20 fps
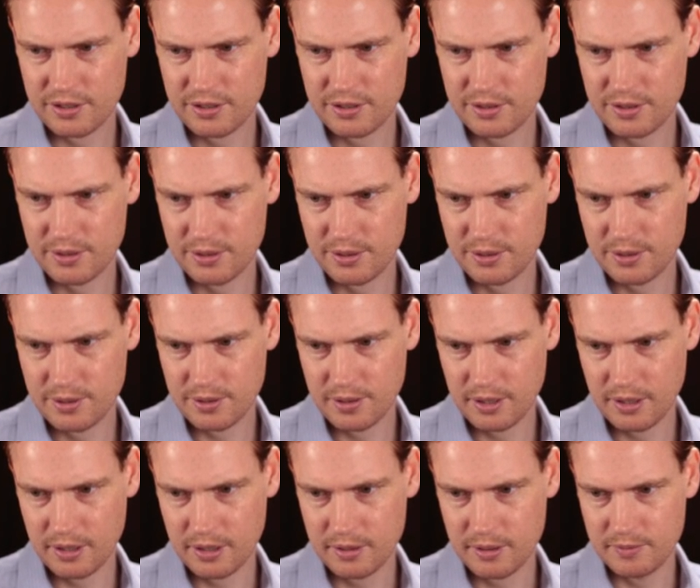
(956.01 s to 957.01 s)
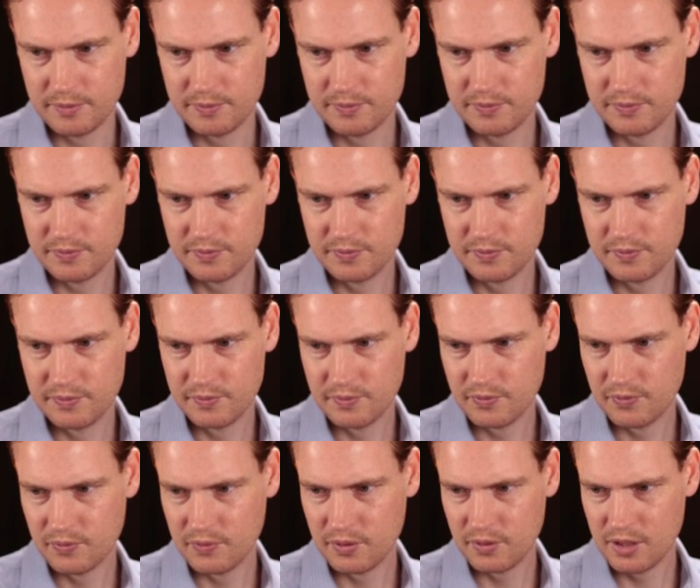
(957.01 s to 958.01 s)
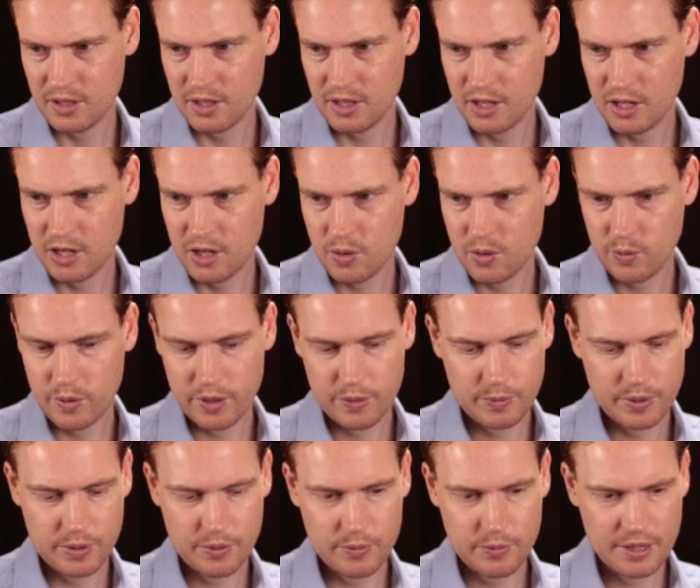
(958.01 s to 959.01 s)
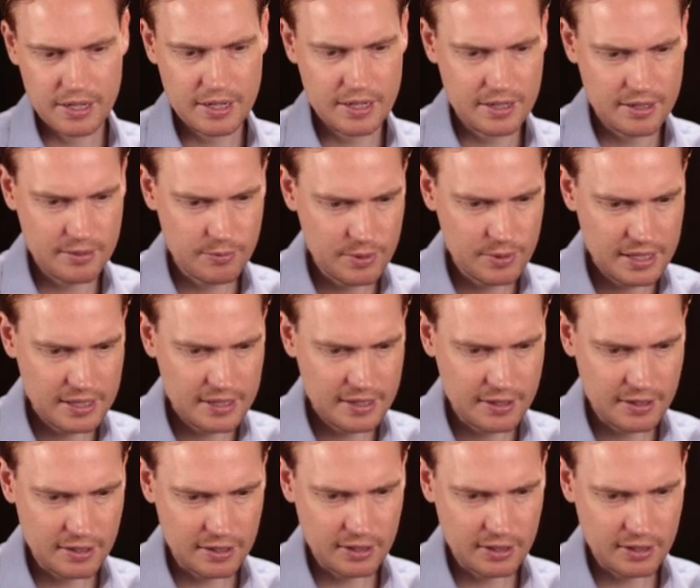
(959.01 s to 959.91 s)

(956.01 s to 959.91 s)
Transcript: to, when we read in the